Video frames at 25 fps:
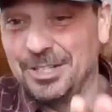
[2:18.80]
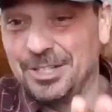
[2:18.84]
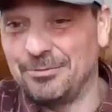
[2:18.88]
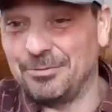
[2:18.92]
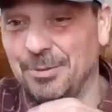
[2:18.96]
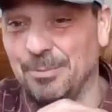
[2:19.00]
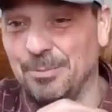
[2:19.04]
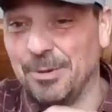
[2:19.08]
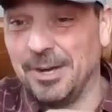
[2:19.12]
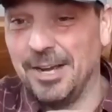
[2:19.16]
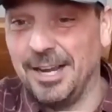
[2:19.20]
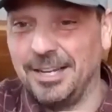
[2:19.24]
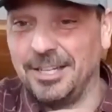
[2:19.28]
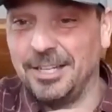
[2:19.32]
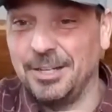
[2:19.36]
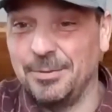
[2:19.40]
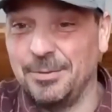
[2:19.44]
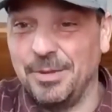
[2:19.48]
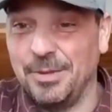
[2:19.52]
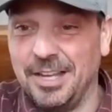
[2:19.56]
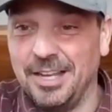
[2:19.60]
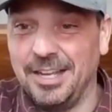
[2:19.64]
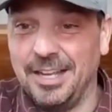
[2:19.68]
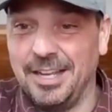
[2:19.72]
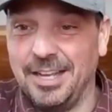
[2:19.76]
just reminded
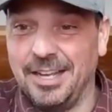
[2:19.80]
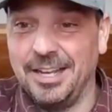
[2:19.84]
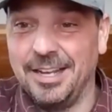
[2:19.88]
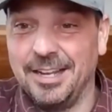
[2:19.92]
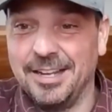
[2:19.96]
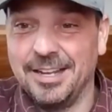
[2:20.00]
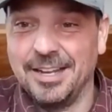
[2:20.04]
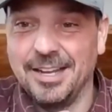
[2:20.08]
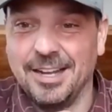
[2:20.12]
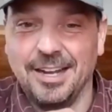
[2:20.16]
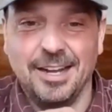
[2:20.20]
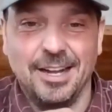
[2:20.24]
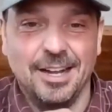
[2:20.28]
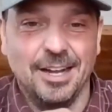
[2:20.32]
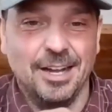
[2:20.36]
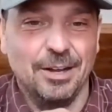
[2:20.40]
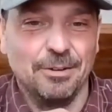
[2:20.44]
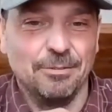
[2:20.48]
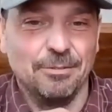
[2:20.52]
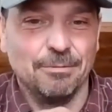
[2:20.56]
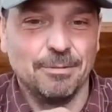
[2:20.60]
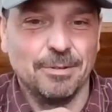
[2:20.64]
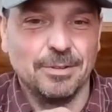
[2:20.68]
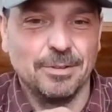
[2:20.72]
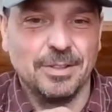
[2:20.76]
me
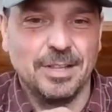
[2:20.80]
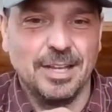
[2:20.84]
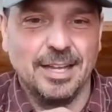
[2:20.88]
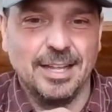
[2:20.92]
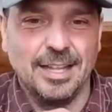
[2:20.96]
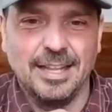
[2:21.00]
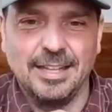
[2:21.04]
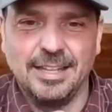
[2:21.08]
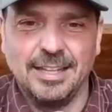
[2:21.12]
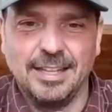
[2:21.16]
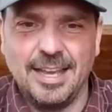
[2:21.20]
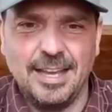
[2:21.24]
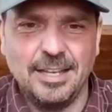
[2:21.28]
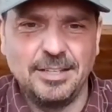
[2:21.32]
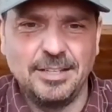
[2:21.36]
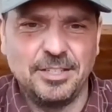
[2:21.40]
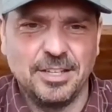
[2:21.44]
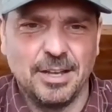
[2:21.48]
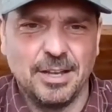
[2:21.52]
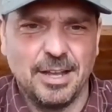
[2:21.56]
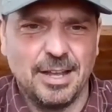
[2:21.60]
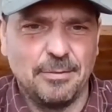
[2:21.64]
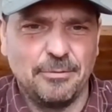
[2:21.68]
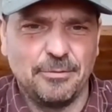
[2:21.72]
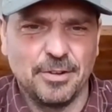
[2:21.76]
that in case
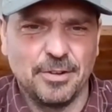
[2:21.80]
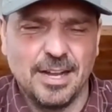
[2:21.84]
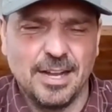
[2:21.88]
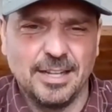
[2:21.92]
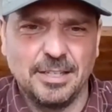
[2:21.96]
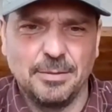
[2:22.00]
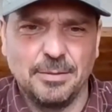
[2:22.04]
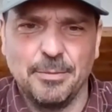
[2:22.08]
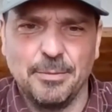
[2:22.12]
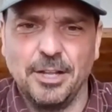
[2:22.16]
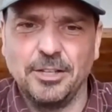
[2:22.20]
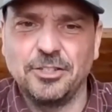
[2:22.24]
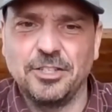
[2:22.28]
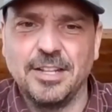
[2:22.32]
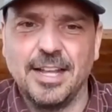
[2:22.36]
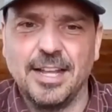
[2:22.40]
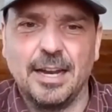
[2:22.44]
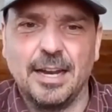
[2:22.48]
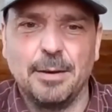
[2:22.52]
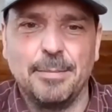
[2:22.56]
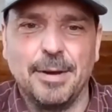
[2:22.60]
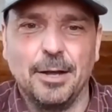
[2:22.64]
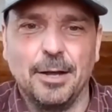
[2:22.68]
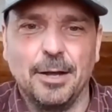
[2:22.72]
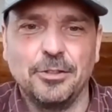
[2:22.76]
I forgot to mention
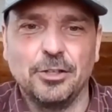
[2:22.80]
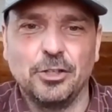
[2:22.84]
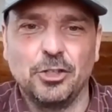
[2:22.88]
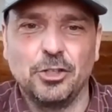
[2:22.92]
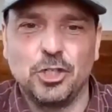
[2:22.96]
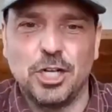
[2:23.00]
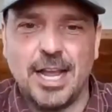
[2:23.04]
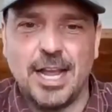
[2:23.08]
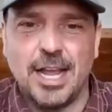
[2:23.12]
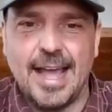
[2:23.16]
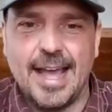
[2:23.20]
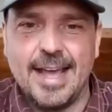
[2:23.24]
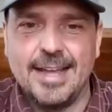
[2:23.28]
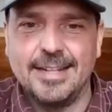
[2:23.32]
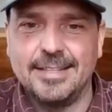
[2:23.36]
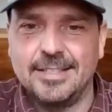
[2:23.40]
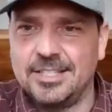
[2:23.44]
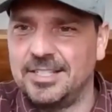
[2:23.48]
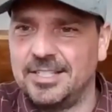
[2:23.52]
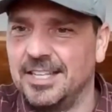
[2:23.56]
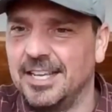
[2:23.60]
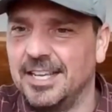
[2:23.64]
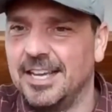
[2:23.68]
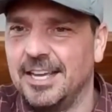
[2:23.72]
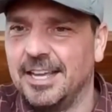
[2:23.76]
that about the chat,
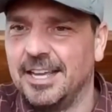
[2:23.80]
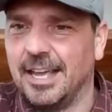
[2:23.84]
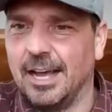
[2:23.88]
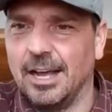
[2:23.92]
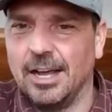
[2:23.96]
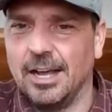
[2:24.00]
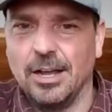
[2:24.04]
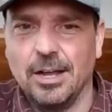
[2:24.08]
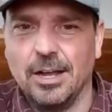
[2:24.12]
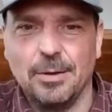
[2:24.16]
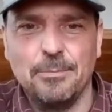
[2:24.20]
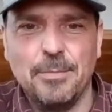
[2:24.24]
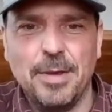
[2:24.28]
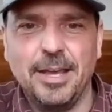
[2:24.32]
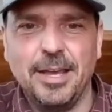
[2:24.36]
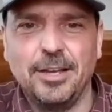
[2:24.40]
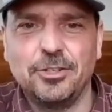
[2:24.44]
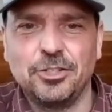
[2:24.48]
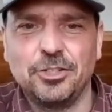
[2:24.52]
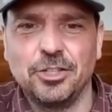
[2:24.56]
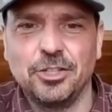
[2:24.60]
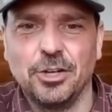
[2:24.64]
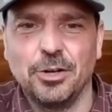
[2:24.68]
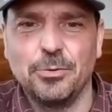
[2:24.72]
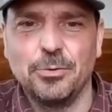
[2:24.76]
make
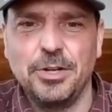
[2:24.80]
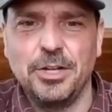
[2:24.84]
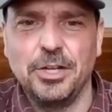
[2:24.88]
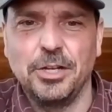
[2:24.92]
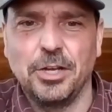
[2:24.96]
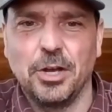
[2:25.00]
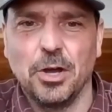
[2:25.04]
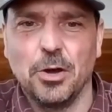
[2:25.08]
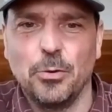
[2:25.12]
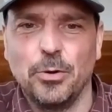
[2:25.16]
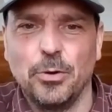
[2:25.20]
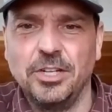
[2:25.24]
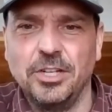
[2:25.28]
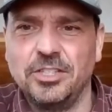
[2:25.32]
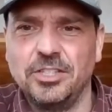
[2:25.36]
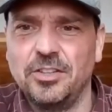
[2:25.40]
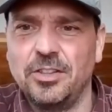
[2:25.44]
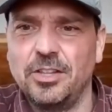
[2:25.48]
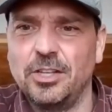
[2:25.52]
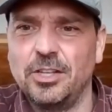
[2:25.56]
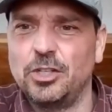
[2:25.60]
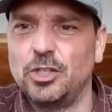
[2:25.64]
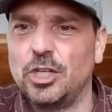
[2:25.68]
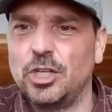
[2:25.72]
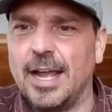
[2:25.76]
sure when you go into
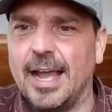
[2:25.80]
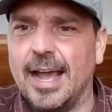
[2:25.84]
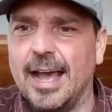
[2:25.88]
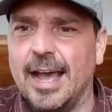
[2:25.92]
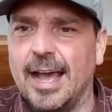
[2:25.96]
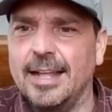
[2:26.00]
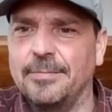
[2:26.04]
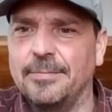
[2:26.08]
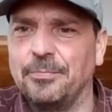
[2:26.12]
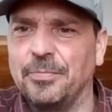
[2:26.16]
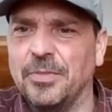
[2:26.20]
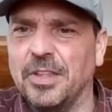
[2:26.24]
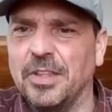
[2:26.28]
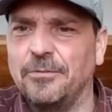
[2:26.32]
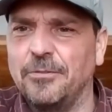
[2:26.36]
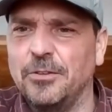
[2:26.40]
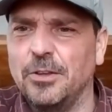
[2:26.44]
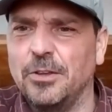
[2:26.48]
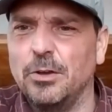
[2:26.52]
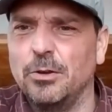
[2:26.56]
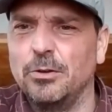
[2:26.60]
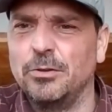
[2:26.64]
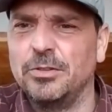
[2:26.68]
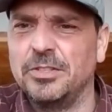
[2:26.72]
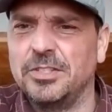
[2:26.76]
the chat, if
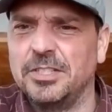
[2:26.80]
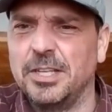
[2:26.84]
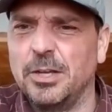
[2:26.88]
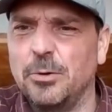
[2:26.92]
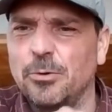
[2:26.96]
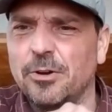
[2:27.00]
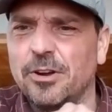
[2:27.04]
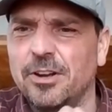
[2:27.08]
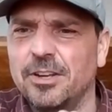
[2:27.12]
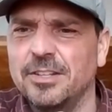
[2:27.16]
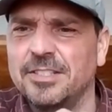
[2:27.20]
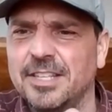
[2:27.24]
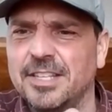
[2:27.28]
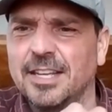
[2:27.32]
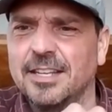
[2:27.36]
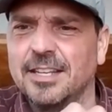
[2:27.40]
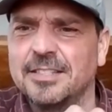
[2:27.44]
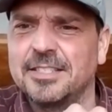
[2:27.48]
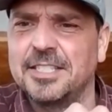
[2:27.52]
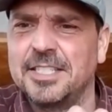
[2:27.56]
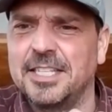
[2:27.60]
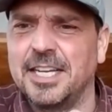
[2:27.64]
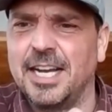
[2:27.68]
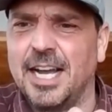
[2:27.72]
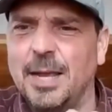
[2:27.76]
you see where it
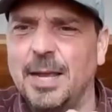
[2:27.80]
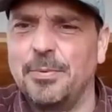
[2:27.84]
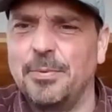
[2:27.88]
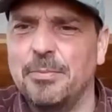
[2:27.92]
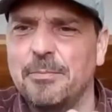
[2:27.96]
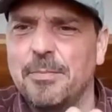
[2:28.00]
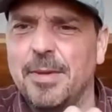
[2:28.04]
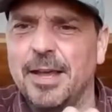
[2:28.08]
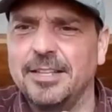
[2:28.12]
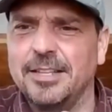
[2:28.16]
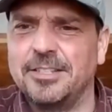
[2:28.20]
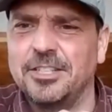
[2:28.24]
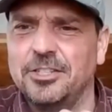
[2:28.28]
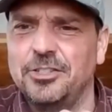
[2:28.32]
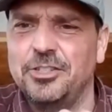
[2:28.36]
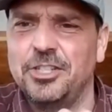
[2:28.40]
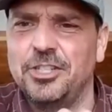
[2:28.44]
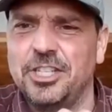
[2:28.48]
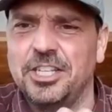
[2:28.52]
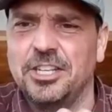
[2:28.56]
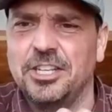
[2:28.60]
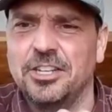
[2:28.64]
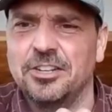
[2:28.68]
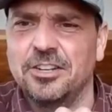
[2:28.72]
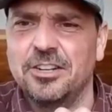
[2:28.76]
says type
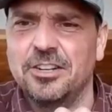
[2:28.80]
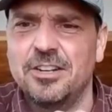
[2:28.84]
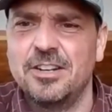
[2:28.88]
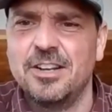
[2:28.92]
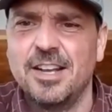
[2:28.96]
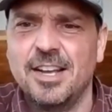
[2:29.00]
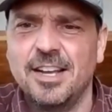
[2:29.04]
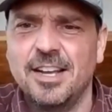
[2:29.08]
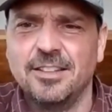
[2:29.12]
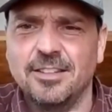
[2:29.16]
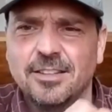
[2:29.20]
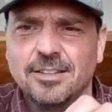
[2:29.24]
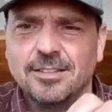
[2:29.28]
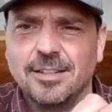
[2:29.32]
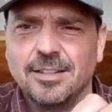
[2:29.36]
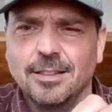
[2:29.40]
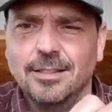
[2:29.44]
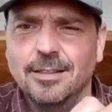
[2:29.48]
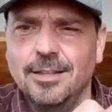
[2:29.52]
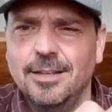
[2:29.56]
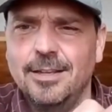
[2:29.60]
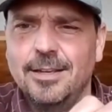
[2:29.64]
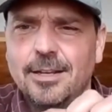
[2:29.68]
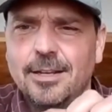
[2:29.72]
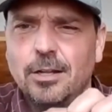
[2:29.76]
message here, there's a
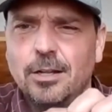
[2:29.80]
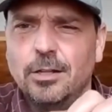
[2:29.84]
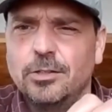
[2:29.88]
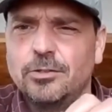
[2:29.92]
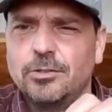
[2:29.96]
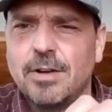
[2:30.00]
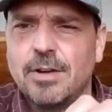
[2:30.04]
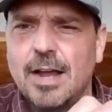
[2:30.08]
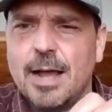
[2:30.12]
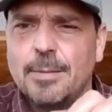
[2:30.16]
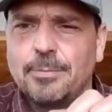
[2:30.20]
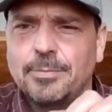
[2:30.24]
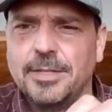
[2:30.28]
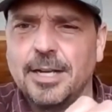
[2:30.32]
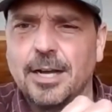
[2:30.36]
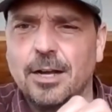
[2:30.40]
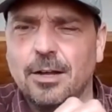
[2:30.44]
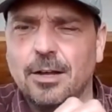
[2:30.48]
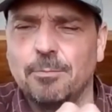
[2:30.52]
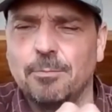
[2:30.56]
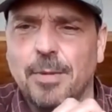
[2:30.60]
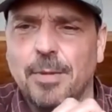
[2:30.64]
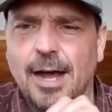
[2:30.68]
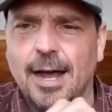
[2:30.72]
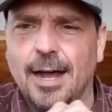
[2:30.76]
little drop
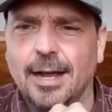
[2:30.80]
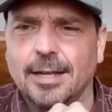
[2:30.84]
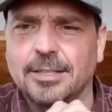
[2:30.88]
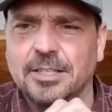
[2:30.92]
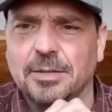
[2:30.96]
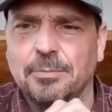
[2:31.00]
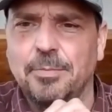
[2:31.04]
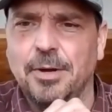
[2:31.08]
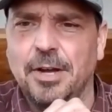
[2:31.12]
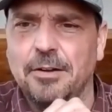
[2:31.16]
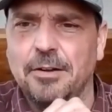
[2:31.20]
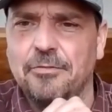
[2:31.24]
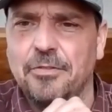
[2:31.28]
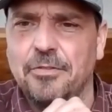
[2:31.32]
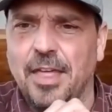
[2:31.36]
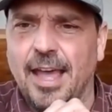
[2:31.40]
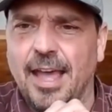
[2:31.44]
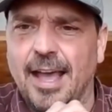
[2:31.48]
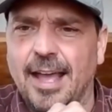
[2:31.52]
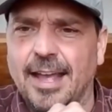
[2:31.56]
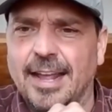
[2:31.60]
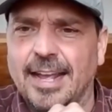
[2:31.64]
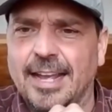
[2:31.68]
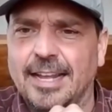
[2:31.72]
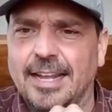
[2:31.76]
down box above
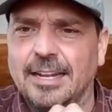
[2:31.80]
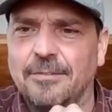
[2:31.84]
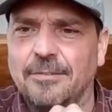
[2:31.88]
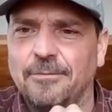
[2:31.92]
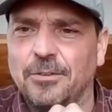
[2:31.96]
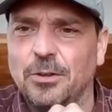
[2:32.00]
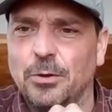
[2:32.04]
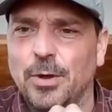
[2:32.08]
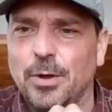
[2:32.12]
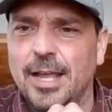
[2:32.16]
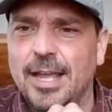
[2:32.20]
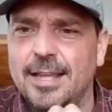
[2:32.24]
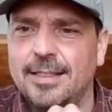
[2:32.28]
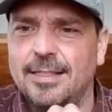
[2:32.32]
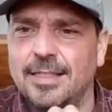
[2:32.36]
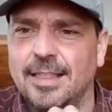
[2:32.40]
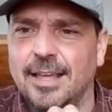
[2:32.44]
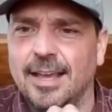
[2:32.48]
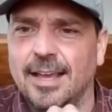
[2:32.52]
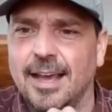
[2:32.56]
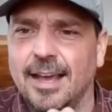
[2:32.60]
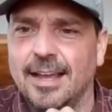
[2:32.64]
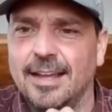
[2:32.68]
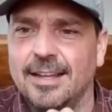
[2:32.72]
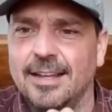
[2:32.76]
that. And if you hit
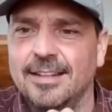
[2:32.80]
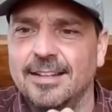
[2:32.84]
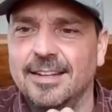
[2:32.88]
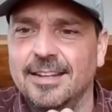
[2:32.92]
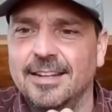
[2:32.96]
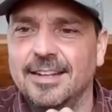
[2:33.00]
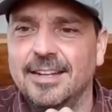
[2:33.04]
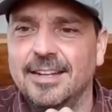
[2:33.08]
that,